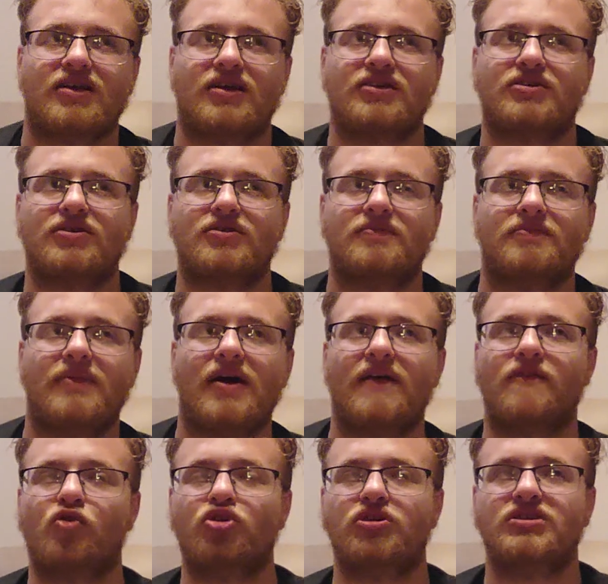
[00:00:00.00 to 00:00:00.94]
like,
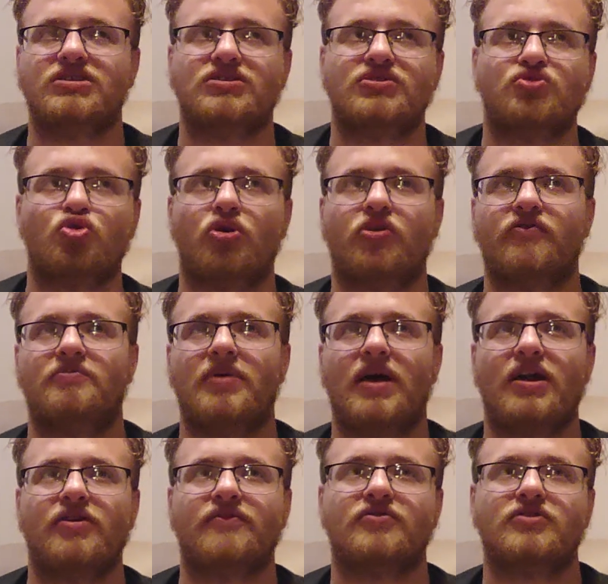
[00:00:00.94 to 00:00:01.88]
my voice is sort of
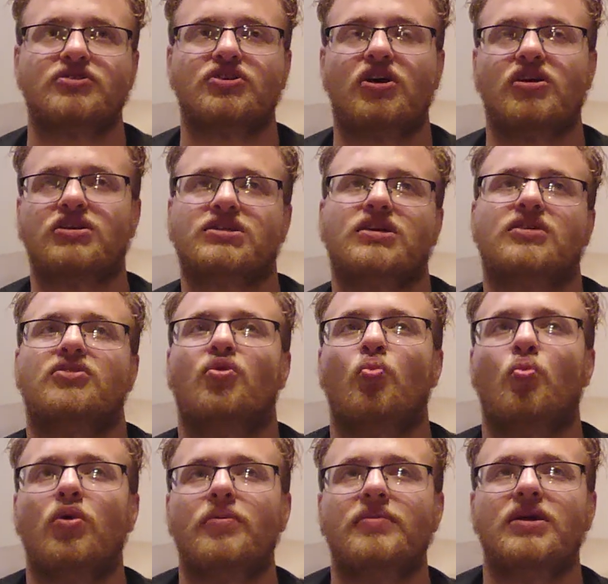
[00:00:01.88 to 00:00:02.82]
better for songs like The
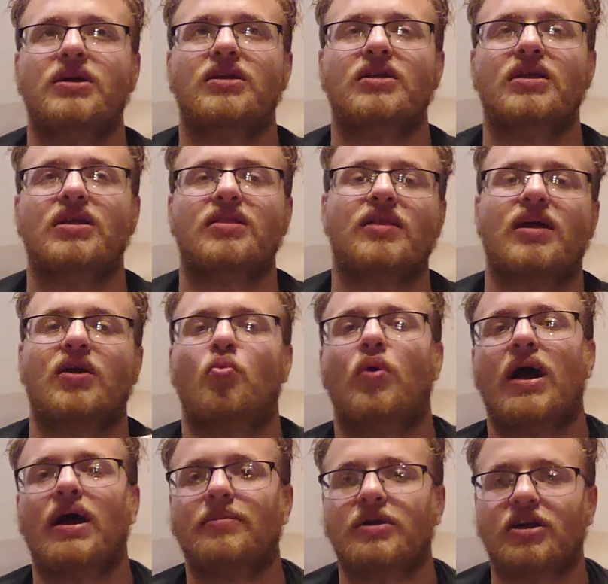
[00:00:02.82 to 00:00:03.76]
Woman and like
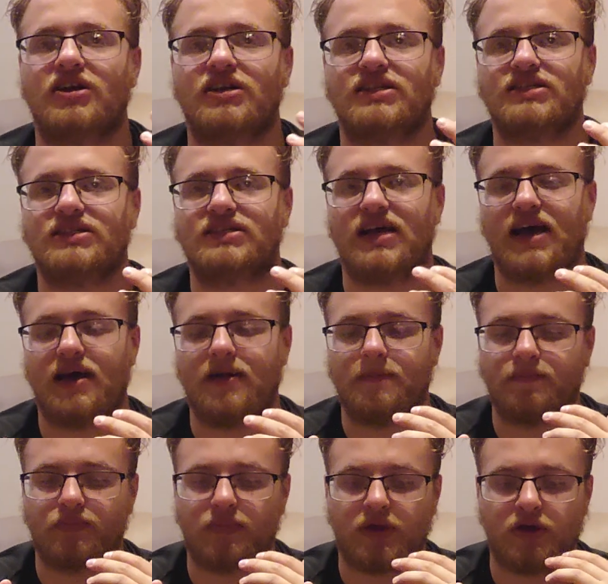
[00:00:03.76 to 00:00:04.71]
Fly Be on His Side.
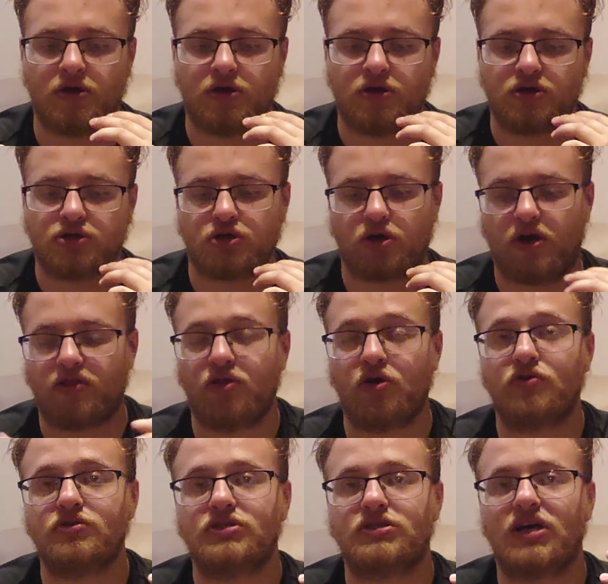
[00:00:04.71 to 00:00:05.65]
So on
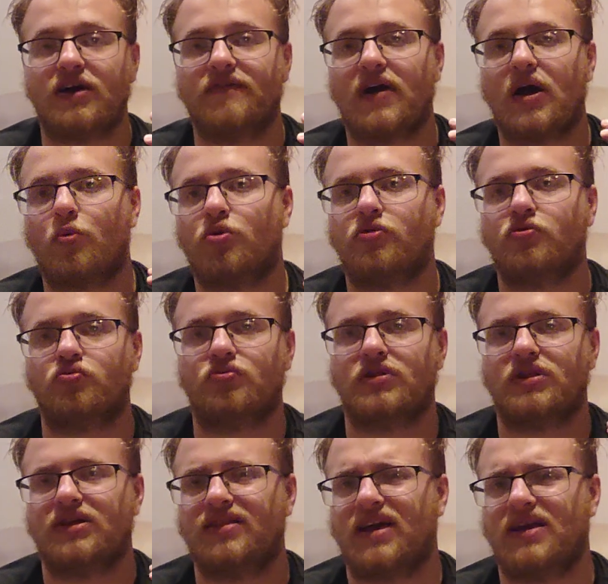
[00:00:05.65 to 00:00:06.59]
those stuff, I won't
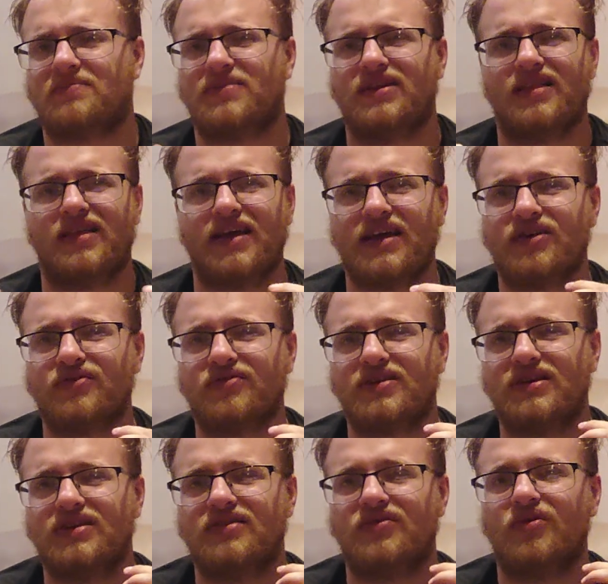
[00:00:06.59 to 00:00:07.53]
really like be
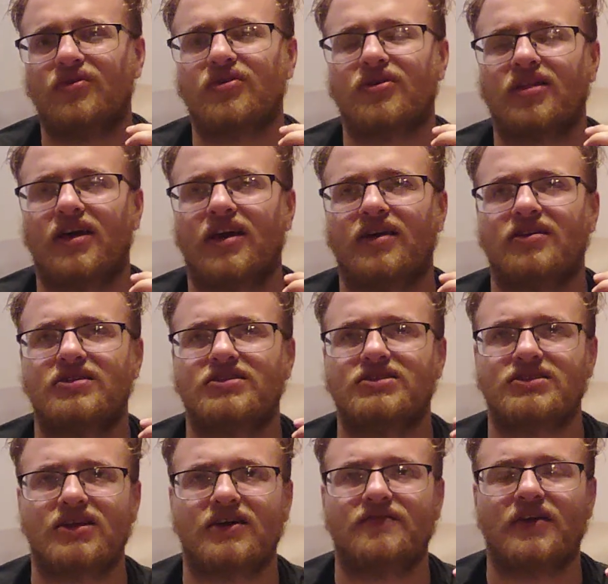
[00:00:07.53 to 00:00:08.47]
layering or like
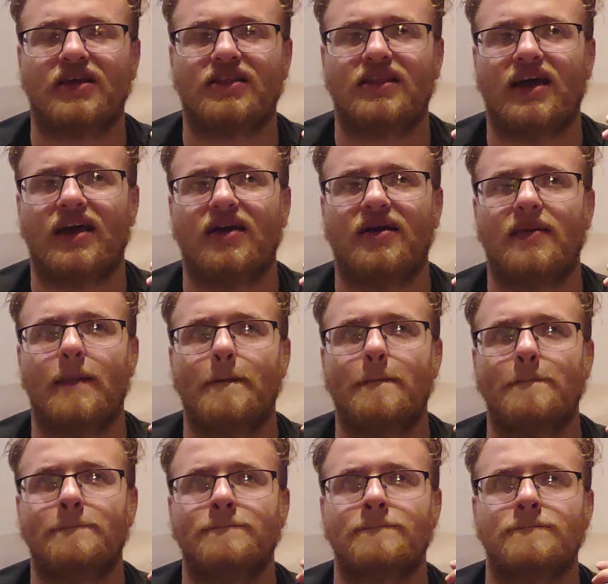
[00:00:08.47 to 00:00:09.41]
stuff like that.
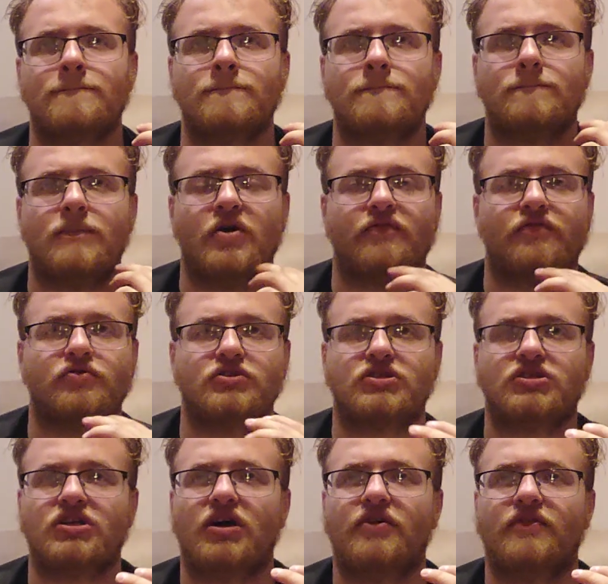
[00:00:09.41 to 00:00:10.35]
But for
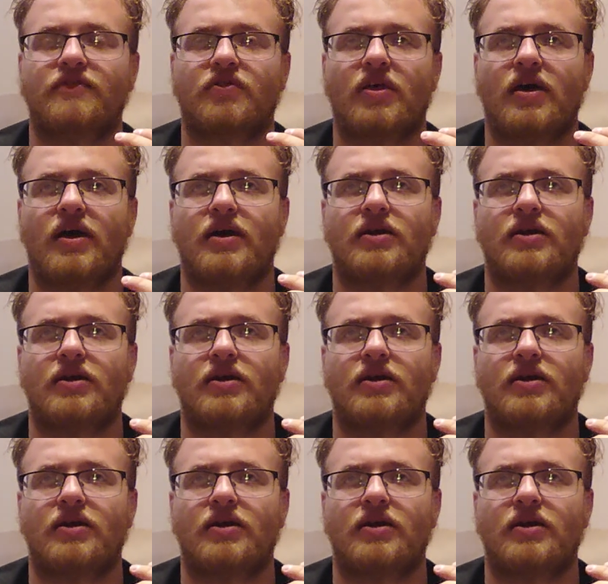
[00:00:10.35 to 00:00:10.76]
stuff